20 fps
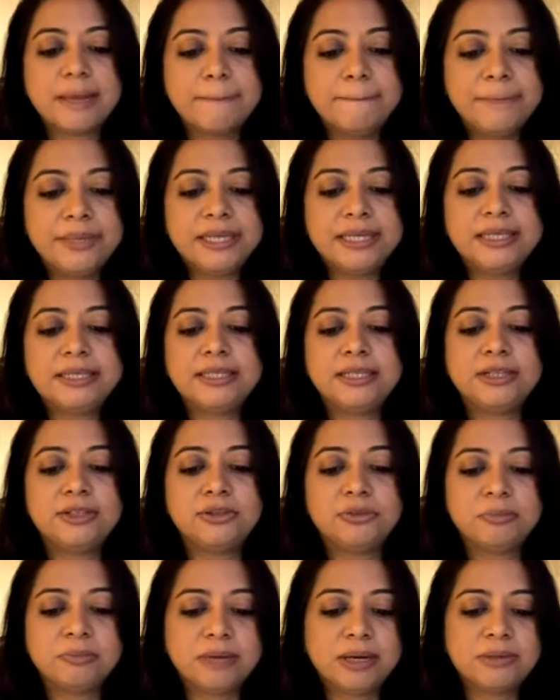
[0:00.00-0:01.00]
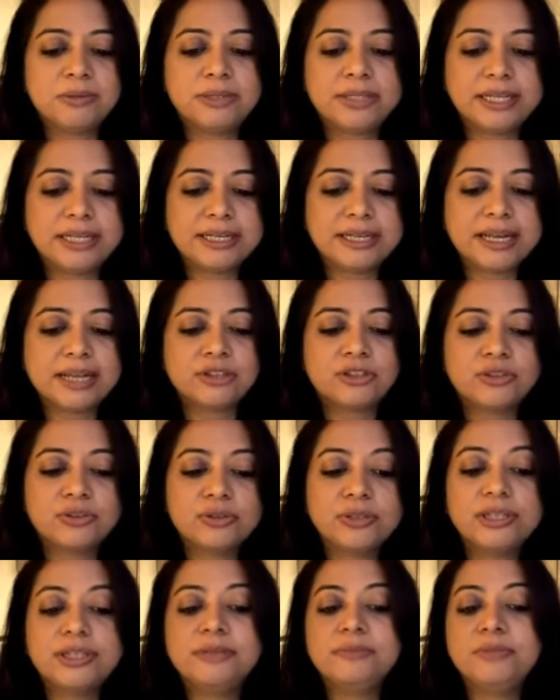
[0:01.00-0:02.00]
ability to mount a
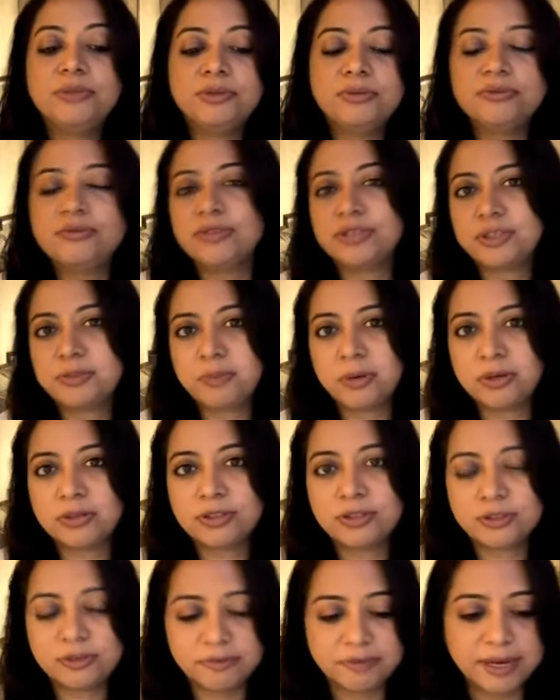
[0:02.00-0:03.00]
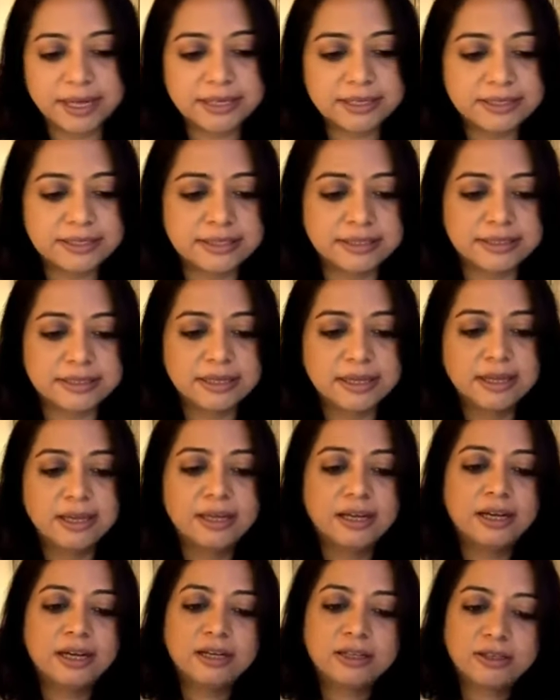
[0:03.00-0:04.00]
natural immune response to viruses.
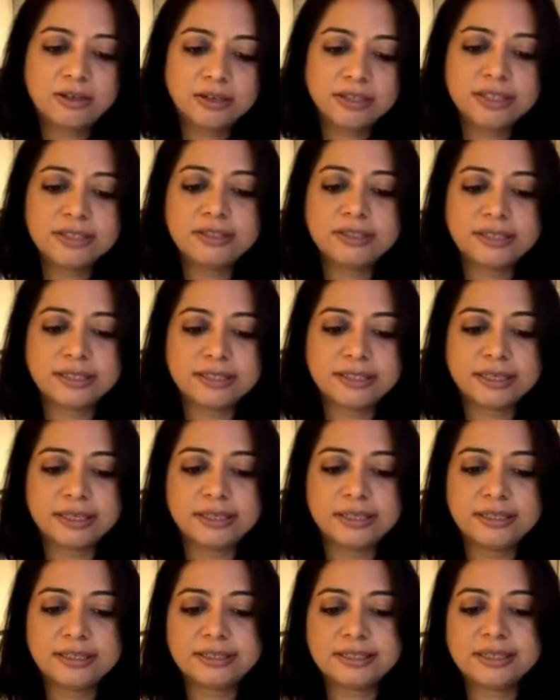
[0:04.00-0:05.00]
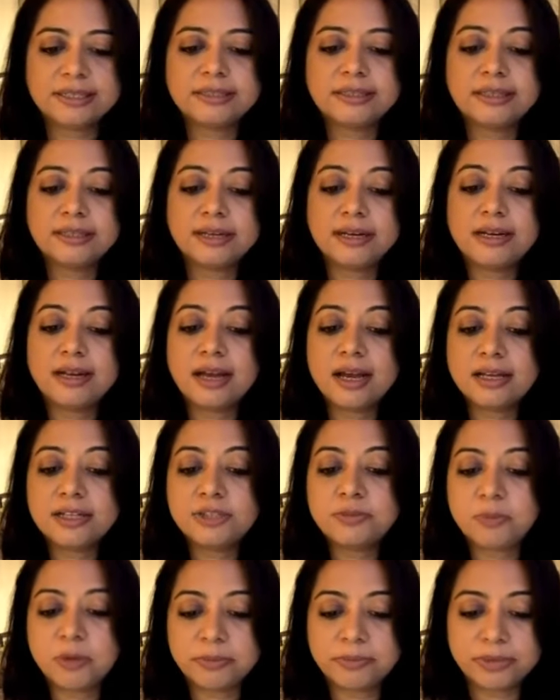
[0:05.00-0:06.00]
According to the study, it says that a
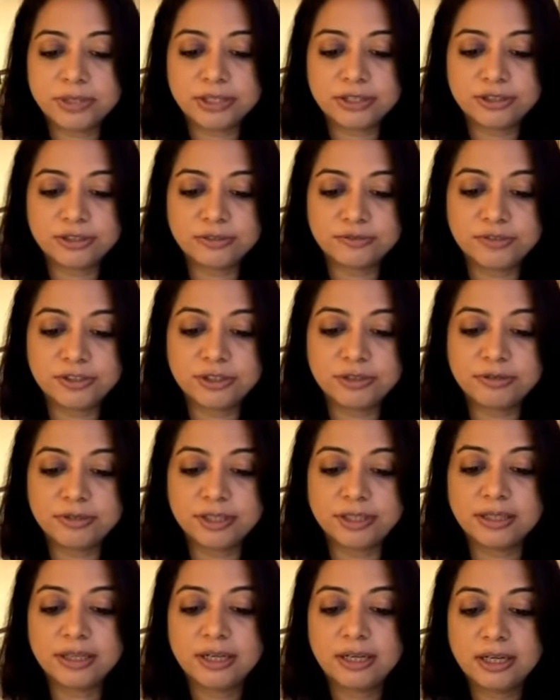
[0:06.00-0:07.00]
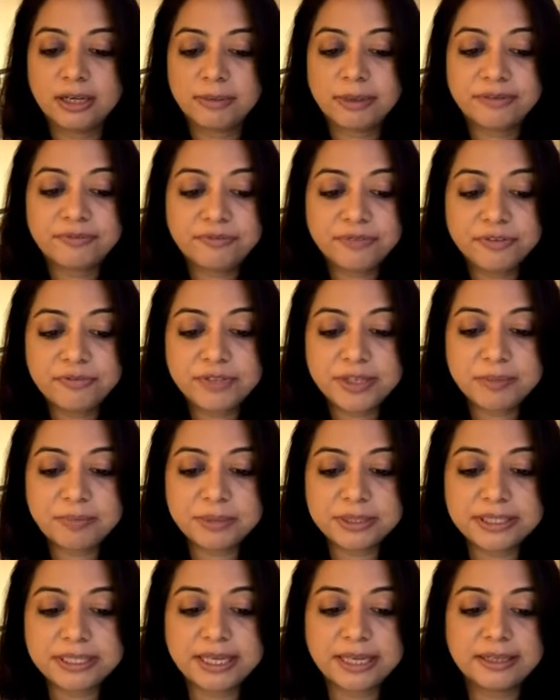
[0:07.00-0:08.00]
large population of children, about
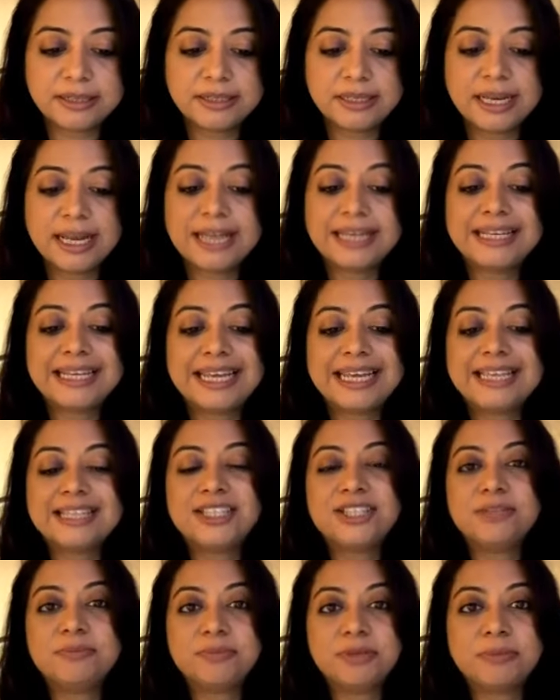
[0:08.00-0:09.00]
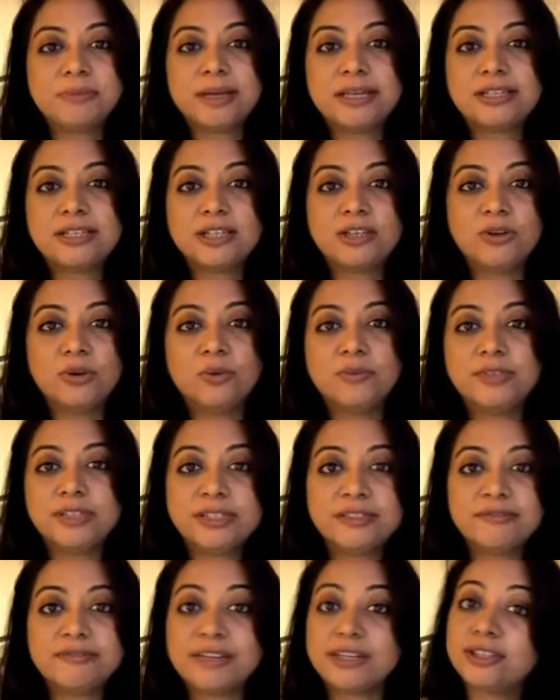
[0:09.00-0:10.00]
50%, had asymptomatic COVID
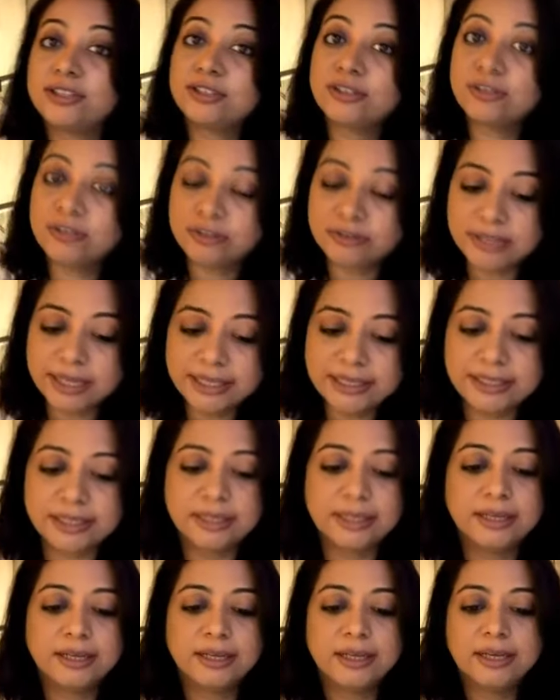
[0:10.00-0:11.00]
infections already.